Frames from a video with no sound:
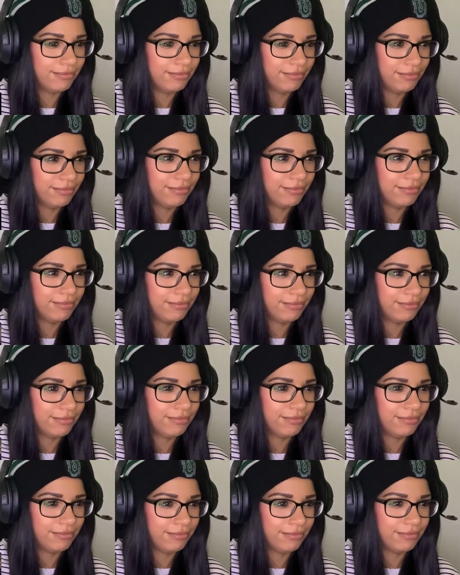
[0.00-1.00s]

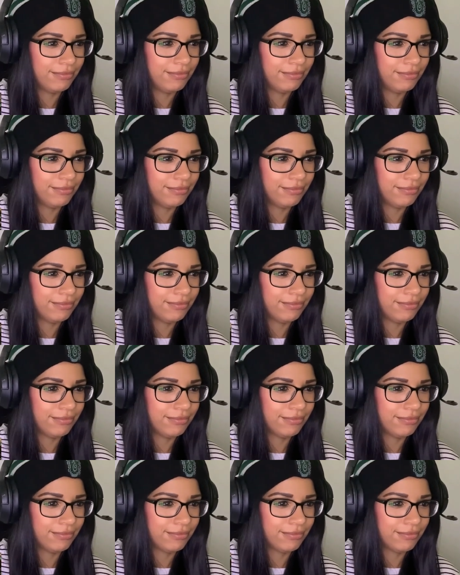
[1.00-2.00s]

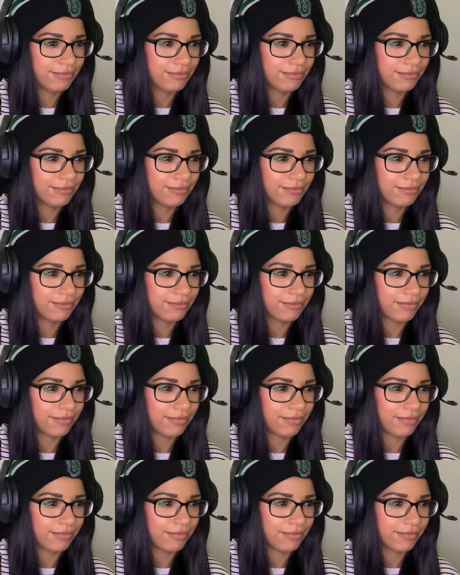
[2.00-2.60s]
(silence)